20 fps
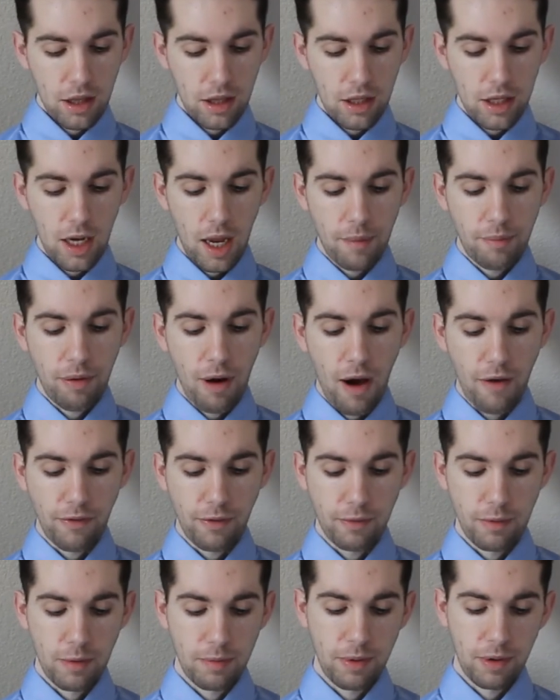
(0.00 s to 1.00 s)
The
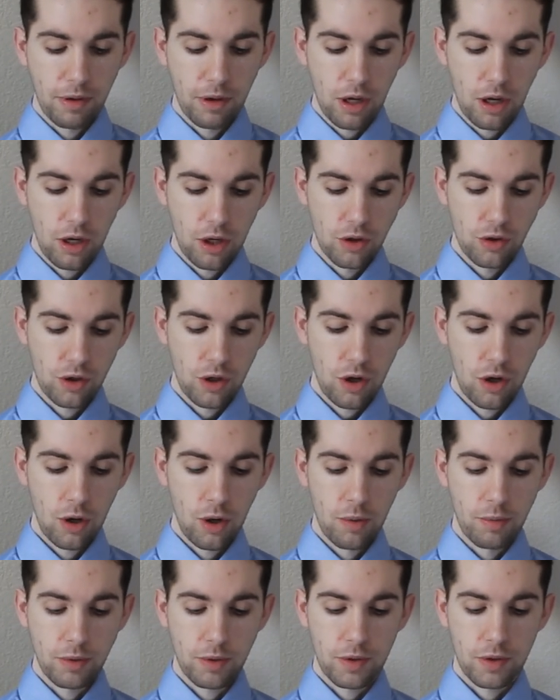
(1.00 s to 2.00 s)
nonprofit will build 100
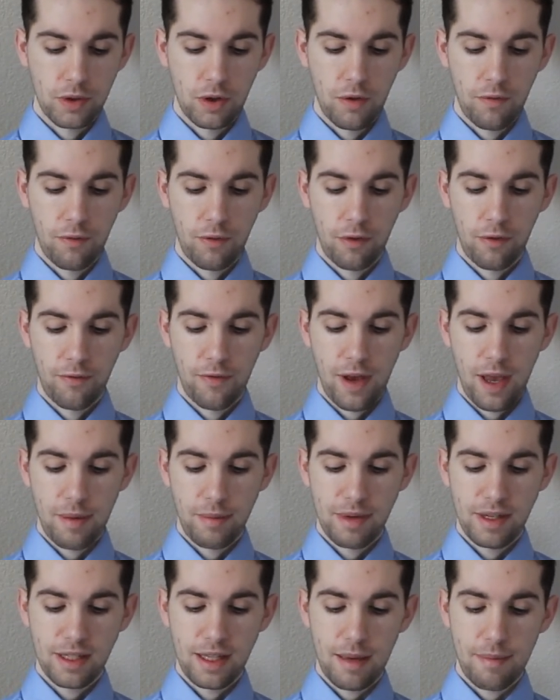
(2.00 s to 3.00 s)
homes reserved for
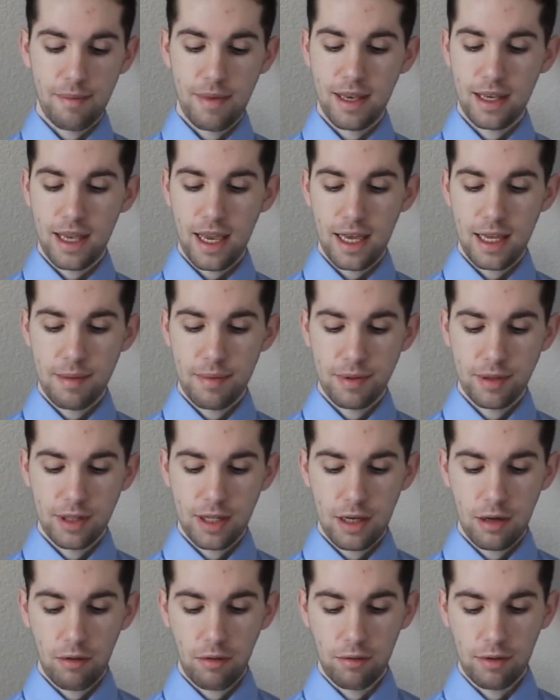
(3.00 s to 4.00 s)
families that make
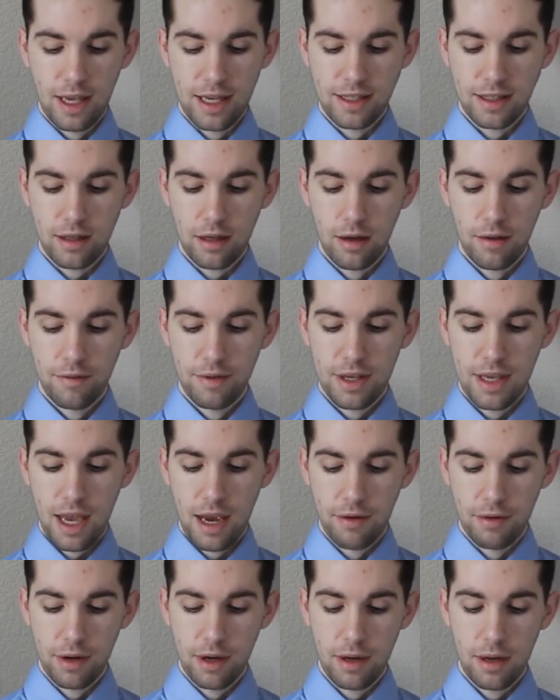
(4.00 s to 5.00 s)
80% or less of the
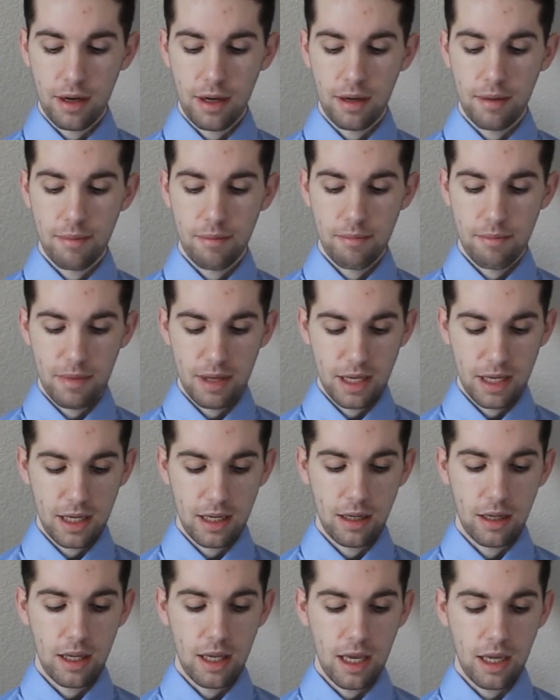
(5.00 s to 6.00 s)
area
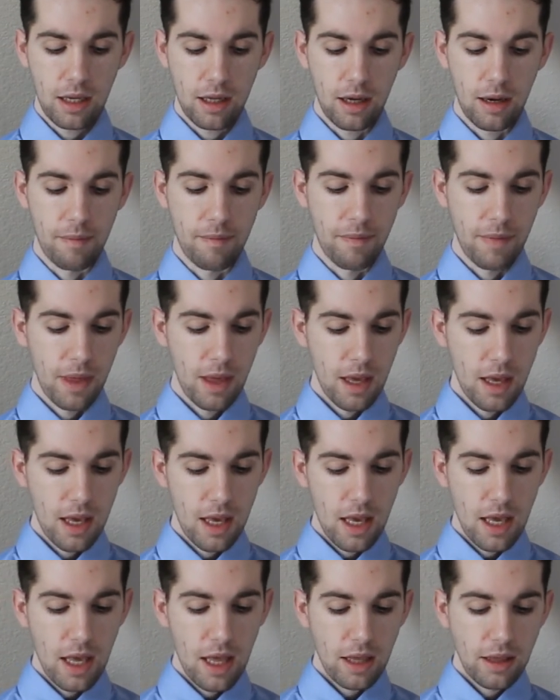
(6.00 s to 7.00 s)
median income.
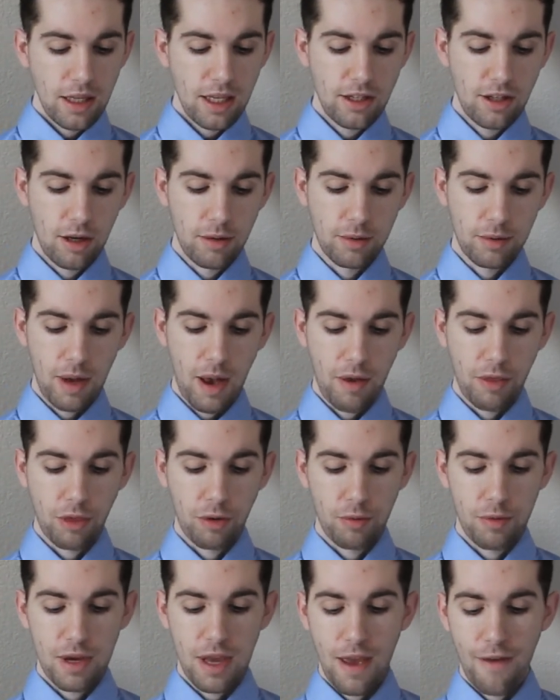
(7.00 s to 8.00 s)
These homes will have
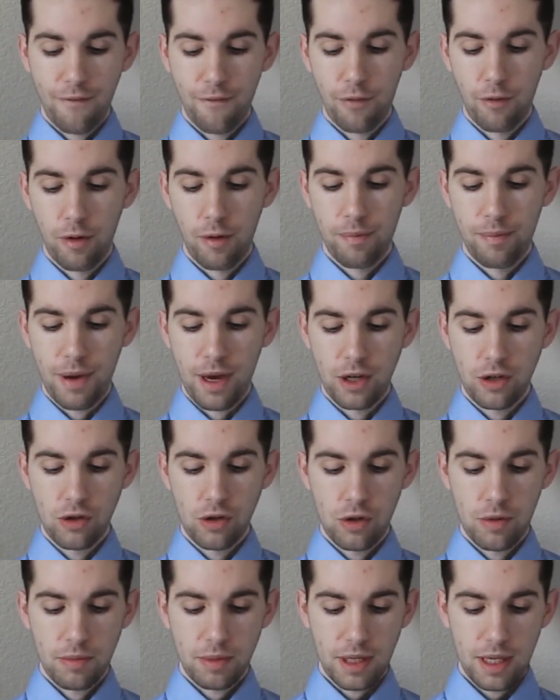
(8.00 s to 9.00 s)
3 and 4
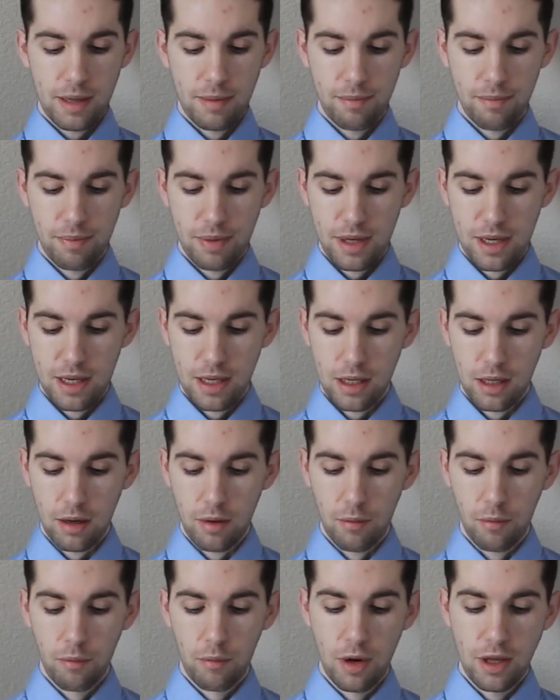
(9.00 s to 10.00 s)
bedrooms and be
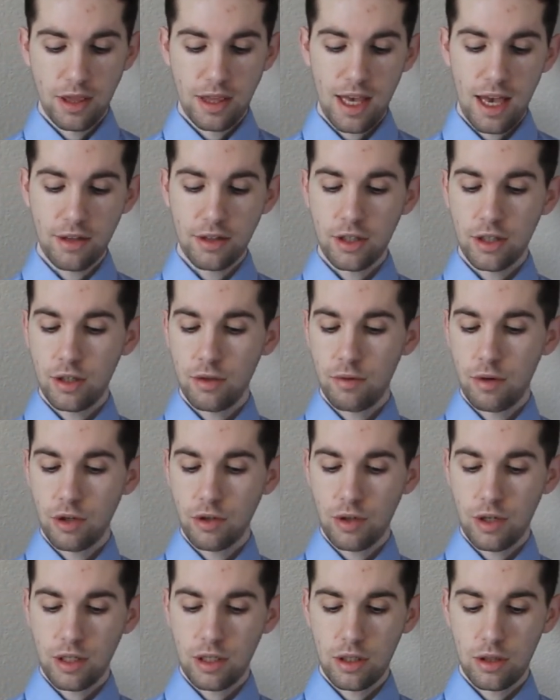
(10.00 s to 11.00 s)

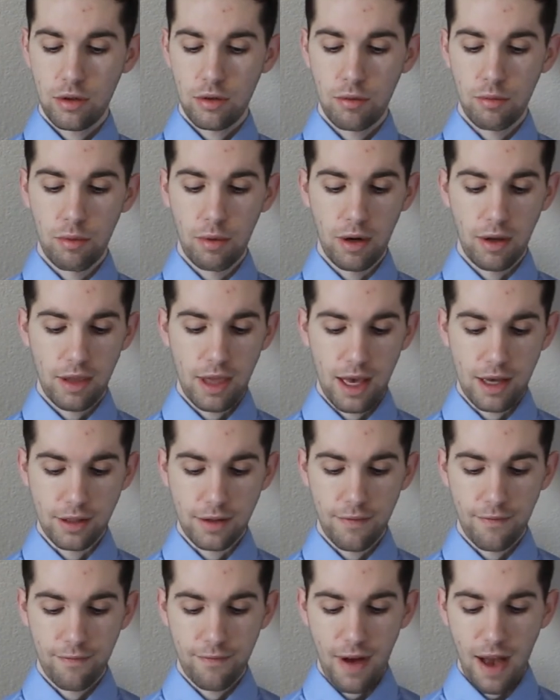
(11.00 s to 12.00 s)
1,200 to
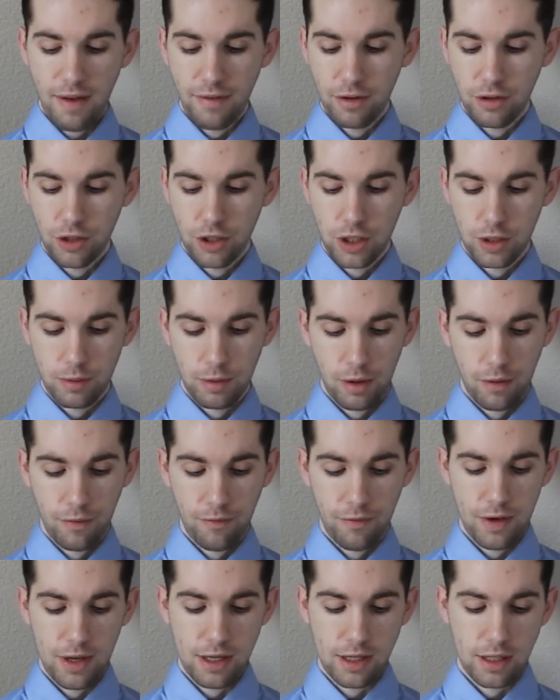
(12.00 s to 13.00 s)
1,500 square
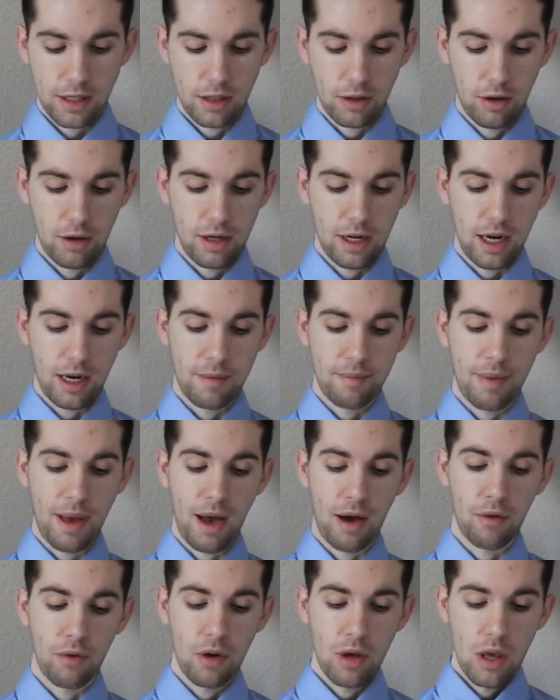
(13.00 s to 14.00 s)
feet starting at
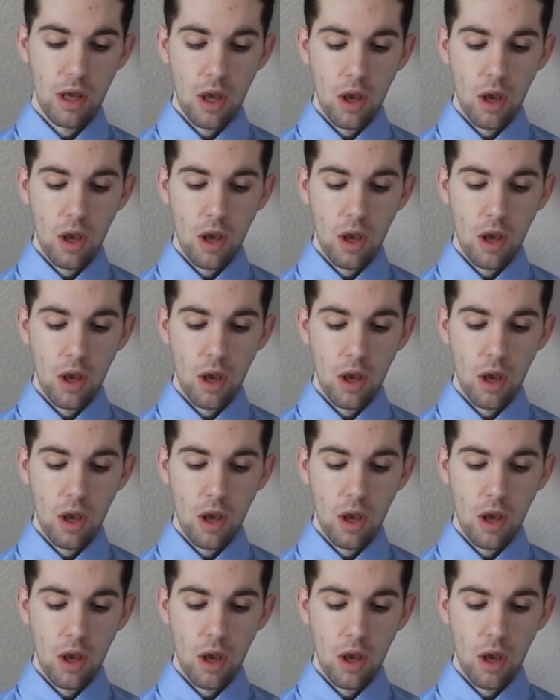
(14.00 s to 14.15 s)
about